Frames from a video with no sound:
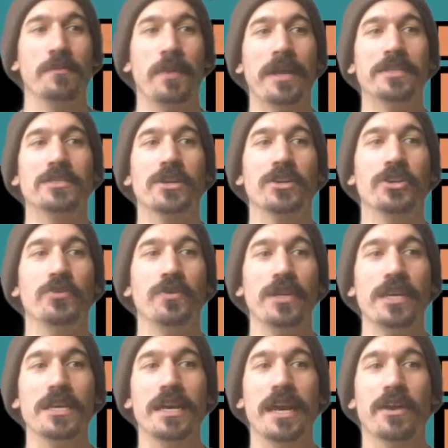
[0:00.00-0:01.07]
based on
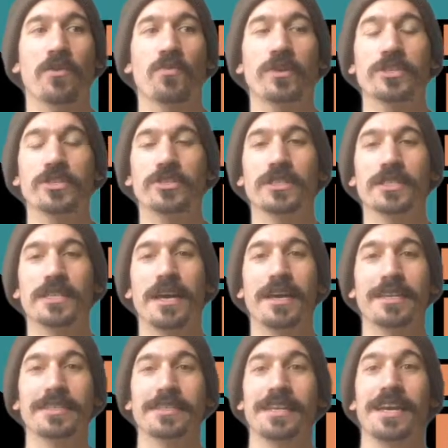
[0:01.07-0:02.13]
unique and original
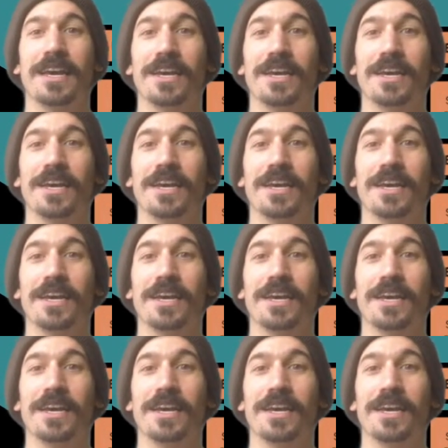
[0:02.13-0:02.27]
designs.